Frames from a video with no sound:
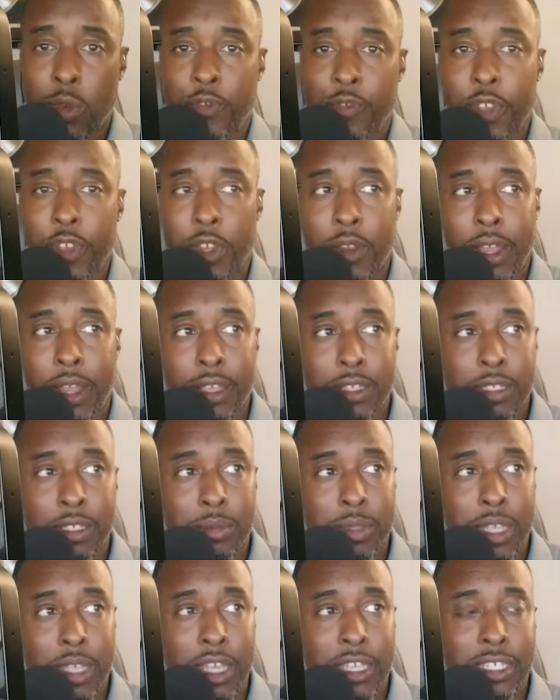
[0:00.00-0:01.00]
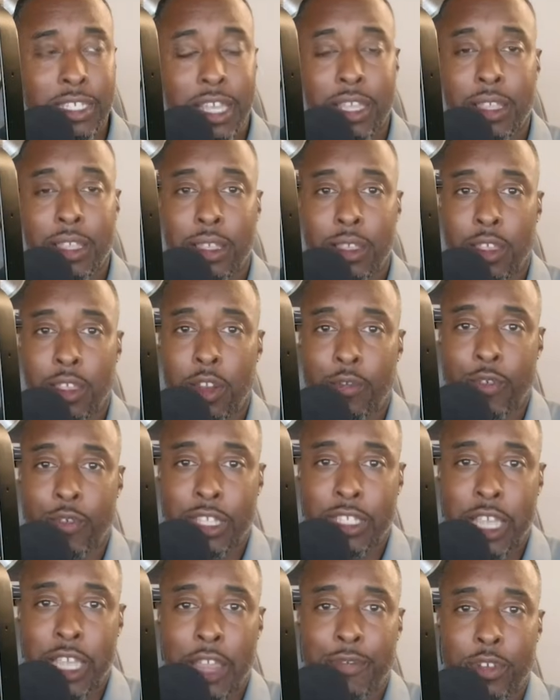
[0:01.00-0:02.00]
figure out some things. Vic
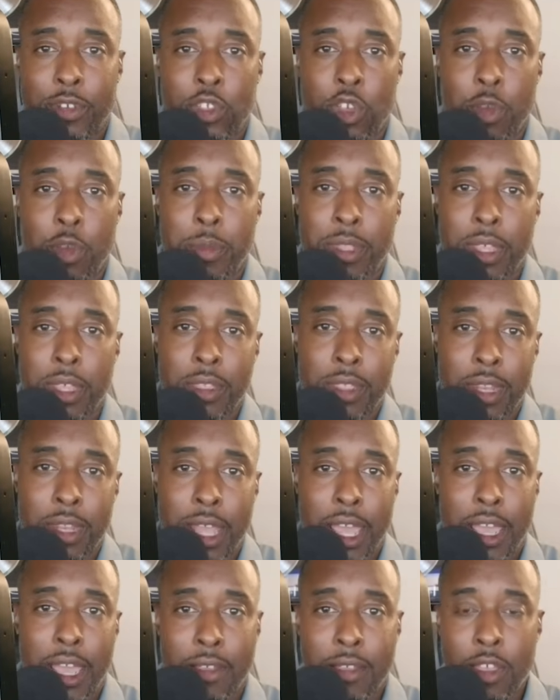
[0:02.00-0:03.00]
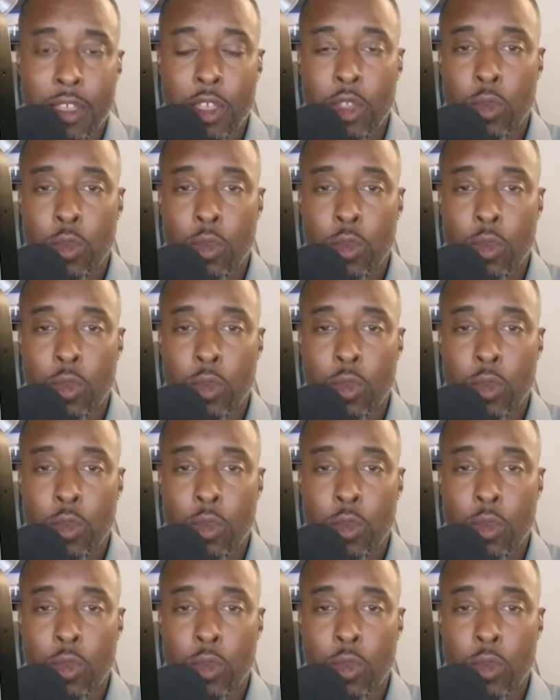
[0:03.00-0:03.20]
Tafer told me the other day,